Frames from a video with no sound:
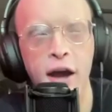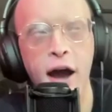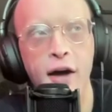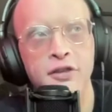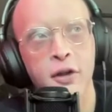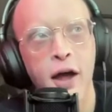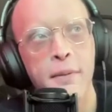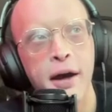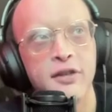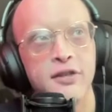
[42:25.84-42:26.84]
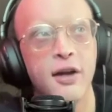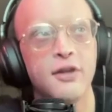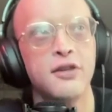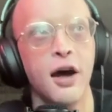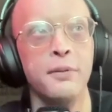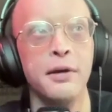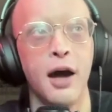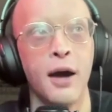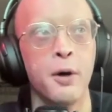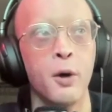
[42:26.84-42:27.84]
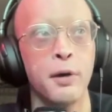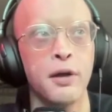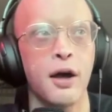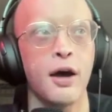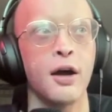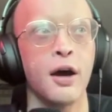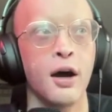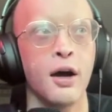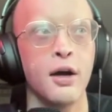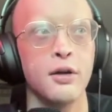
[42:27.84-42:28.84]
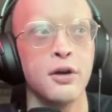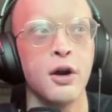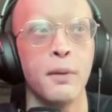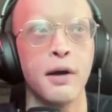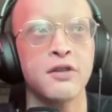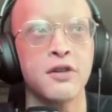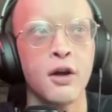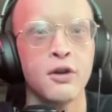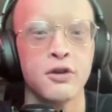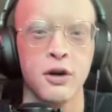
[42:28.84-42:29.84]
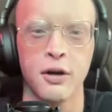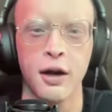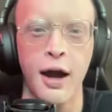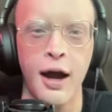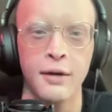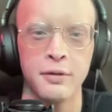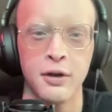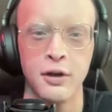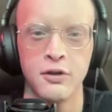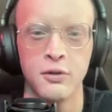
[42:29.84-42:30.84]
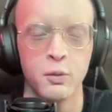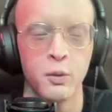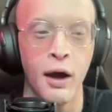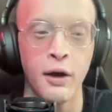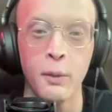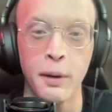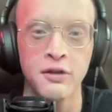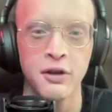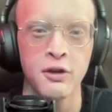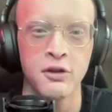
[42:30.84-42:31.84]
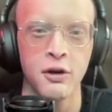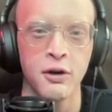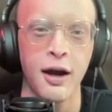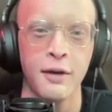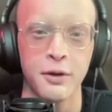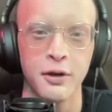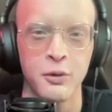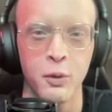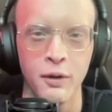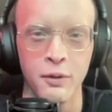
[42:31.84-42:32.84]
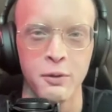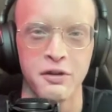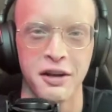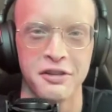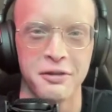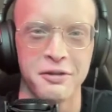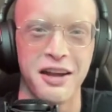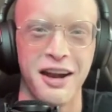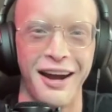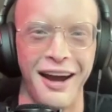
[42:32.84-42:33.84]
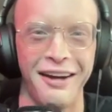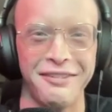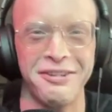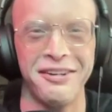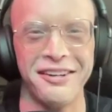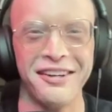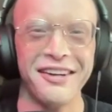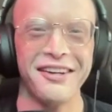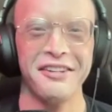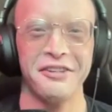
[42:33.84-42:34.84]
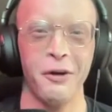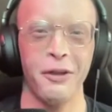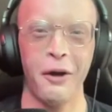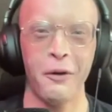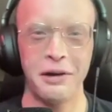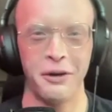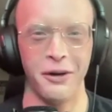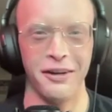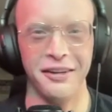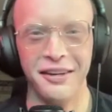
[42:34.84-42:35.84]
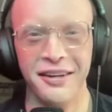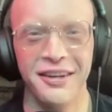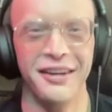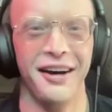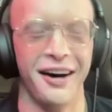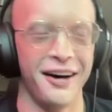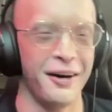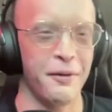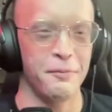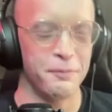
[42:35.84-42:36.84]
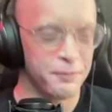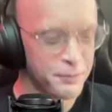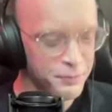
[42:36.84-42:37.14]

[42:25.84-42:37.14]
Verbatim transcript: yeah, so that makes sense. I mean, I'm hoping that my sons aren't going to have at least, well, I know my sons aren't going to have at least one of the recessives I have. So that'll be good. And